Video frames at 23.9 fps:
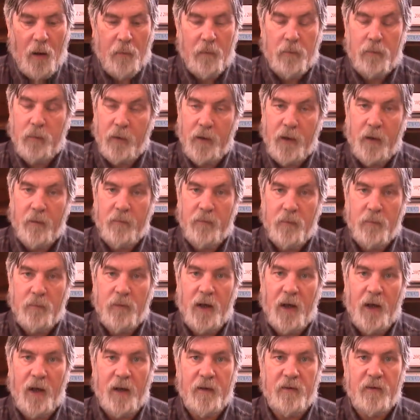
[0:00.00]
we give them
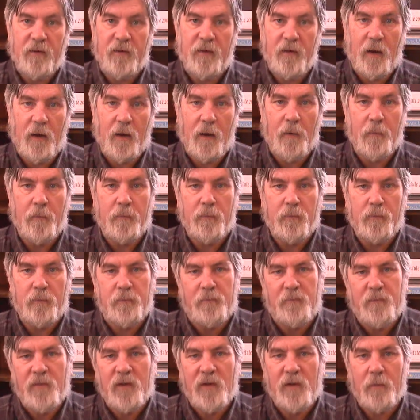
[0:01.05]
tests.
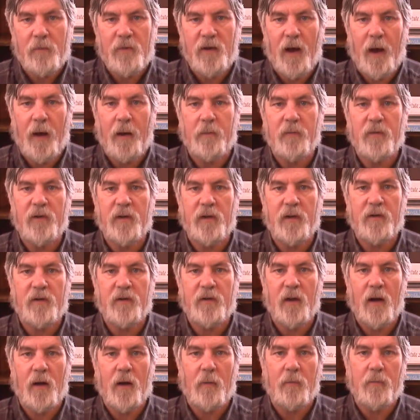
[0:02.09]
Sometimes it's
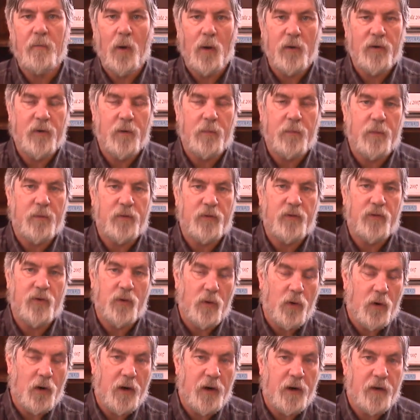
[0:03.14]
multiple
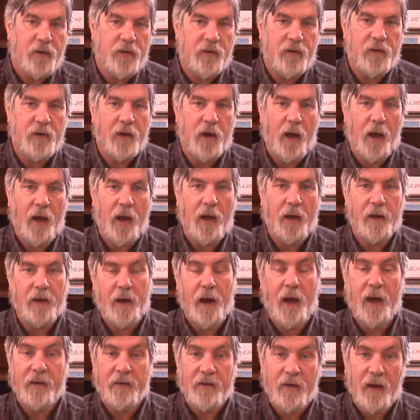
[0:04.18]
choice and
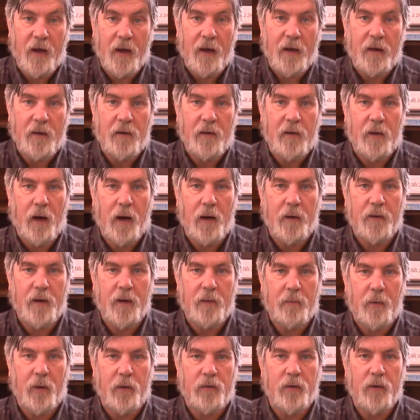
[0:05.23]
essay. I think
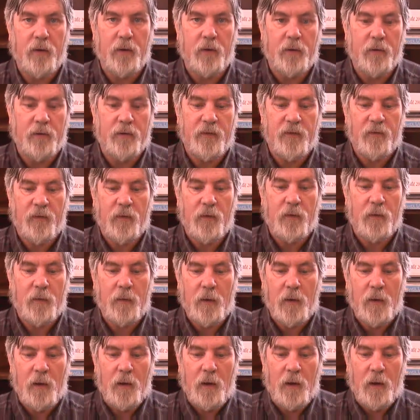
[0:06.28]
both are useful.
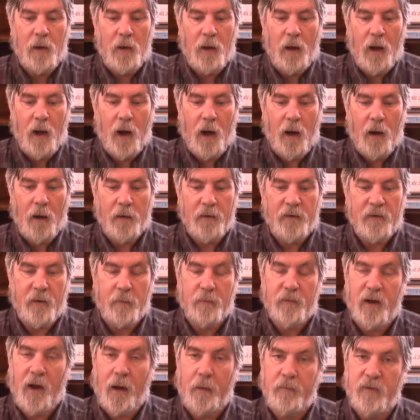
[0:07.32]

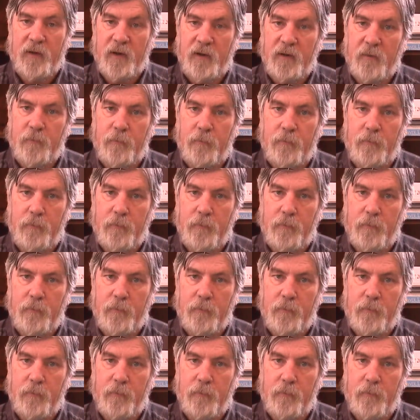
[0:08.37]
Sometimes it's